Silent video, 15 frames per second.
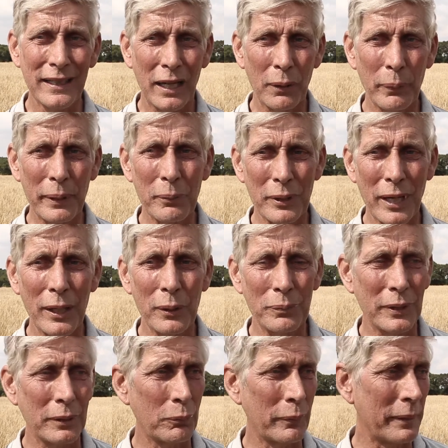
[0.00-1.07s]
and we would
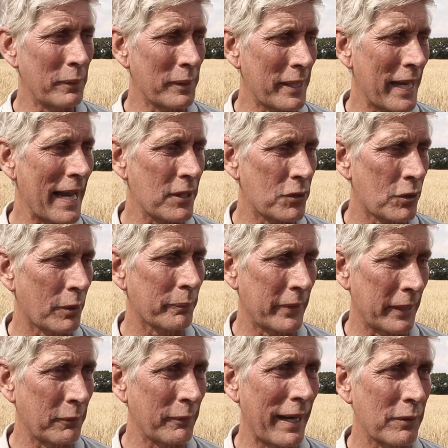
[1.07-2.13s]
hope that we would get
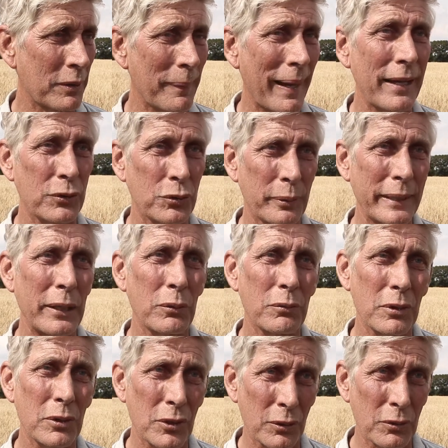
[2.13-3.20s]
something round about
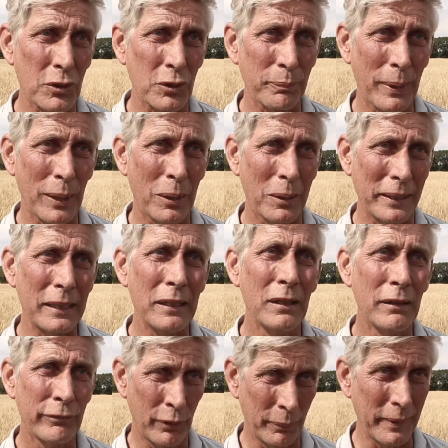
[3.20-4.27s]
300 tonnes of barley
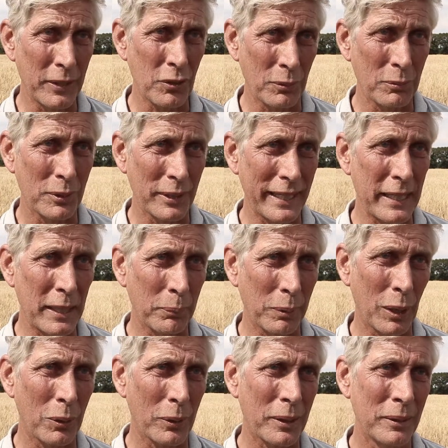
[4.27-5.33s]
from this 100-acre
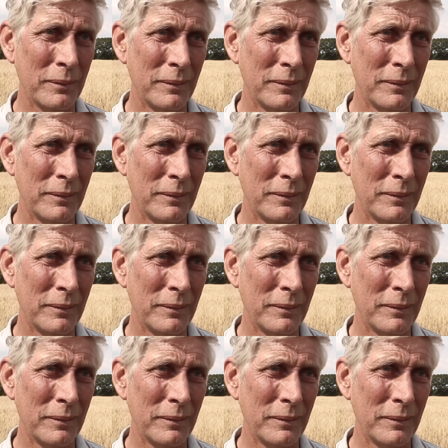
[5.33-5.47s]
block.